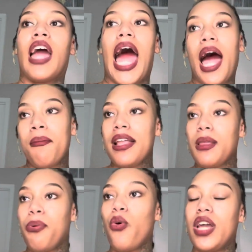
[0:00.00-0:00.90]
I'm at the
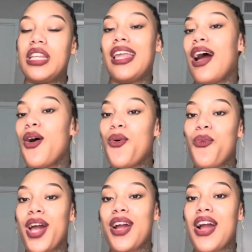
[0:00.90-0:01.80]
point now
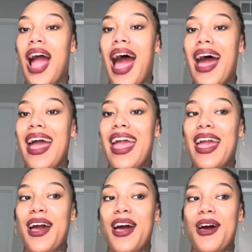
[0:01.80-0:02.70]
where I
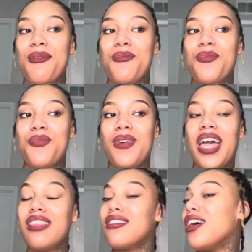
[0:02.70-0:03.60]
am
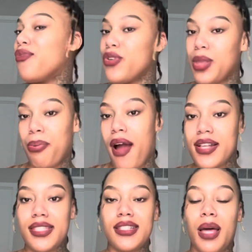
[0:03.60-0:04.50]
in love with the
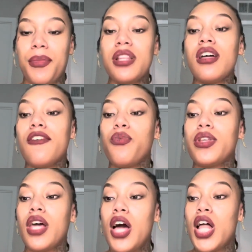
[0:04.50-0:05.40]
process. I'm in love with
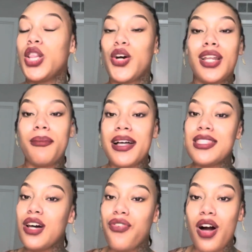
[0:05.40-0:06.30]
learning
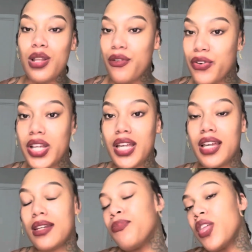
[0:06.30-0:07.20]
myself all over
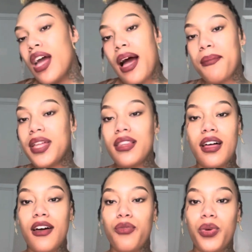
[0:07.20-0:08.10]
again. I'm in
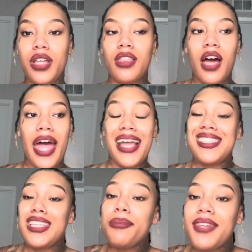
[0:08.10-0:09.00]
love with
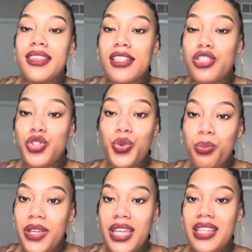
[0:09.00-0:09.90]
accepting this new
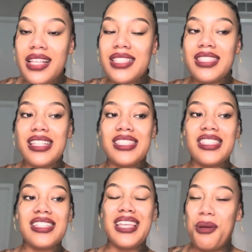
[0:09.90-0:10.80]
me, this
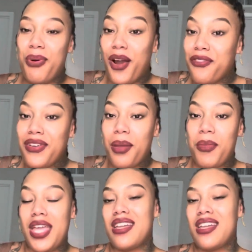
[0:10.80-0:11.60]
imperfect me.